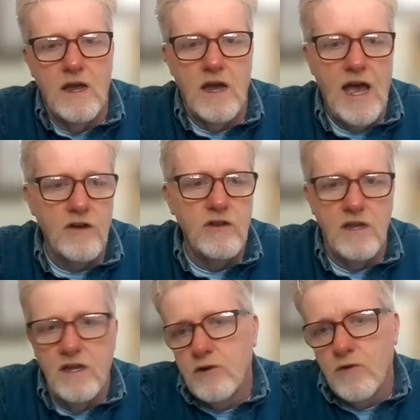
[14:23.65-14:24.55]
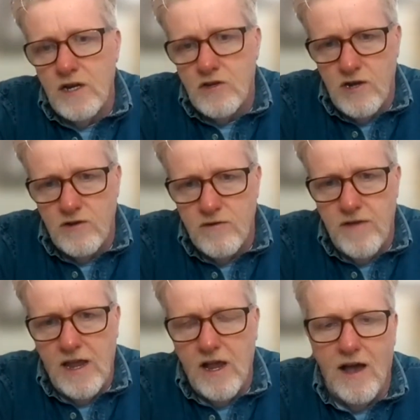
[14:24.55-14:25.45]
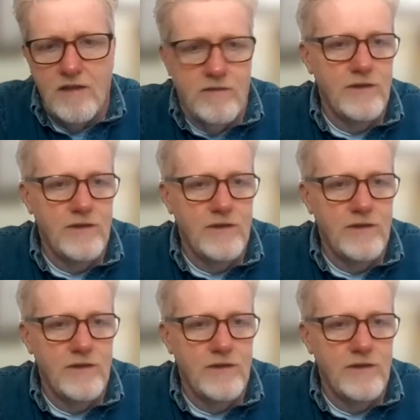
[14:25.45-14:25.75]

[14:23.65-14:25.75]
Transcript: how to integrate generative AI.